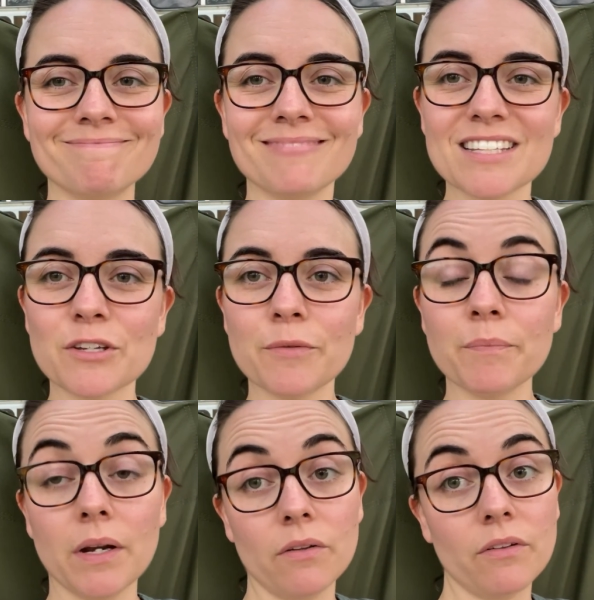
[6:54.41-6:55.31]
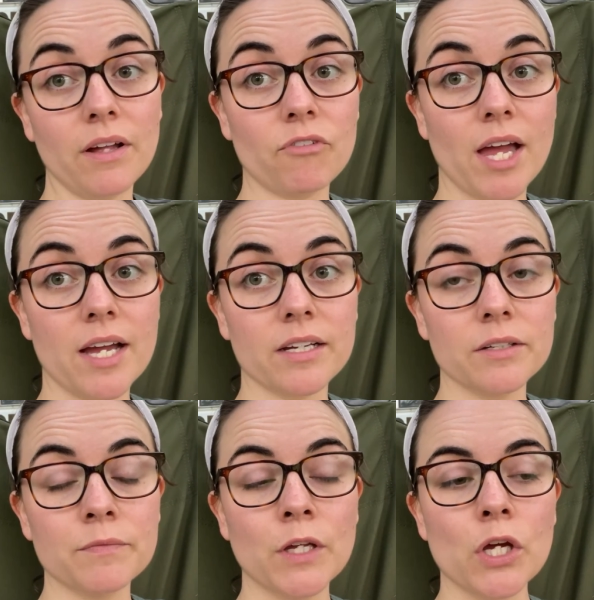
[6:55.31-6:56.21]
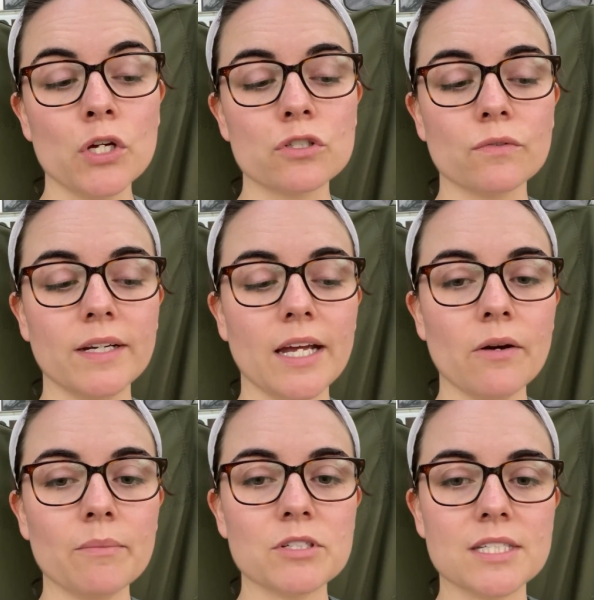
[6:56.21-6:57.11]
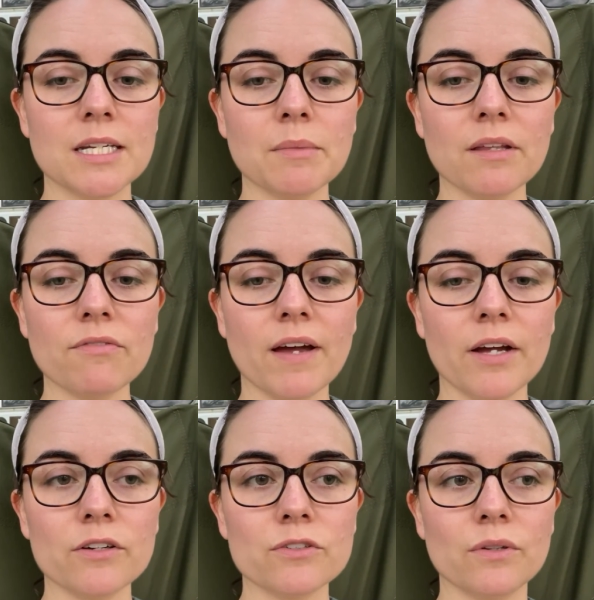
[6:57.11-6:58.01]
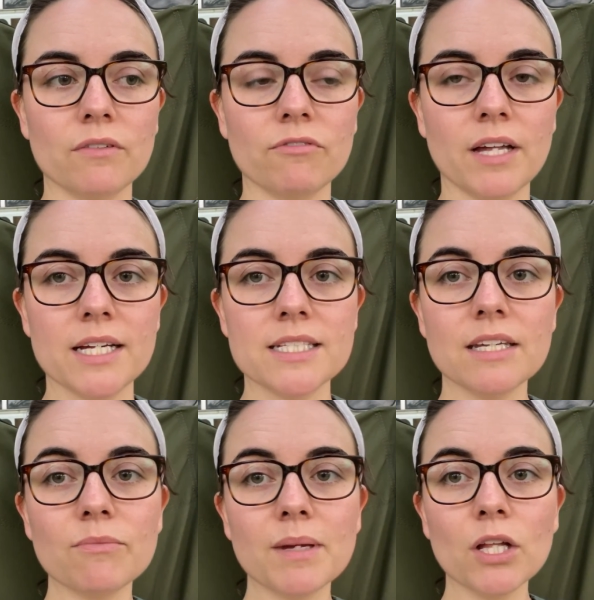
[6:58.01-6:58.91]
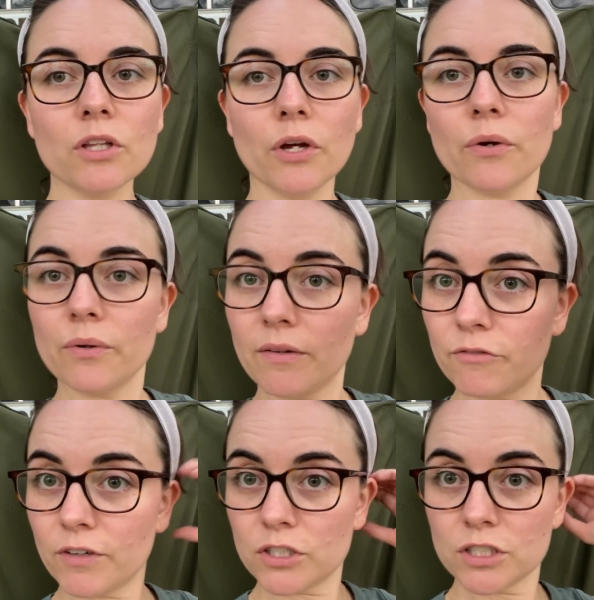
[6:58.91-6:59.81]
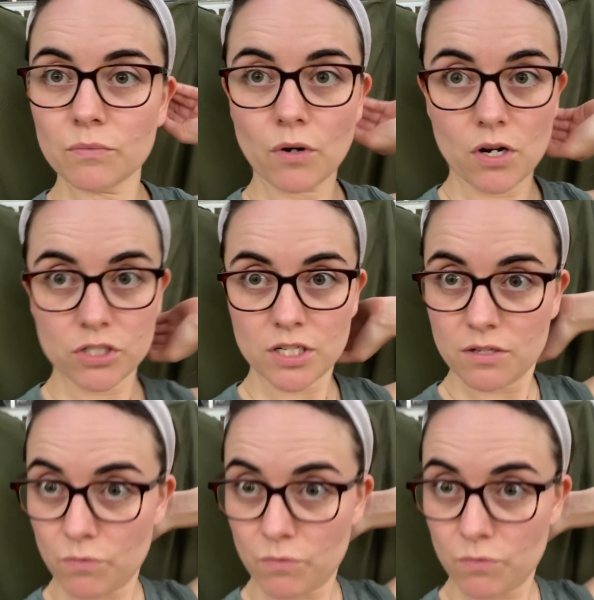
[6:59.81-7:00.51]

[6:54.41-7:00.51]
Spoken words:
That's all. Another life hack. So right now I'm just sitting by the fire so the flies leave me alone. I'm freshly washed. I didn't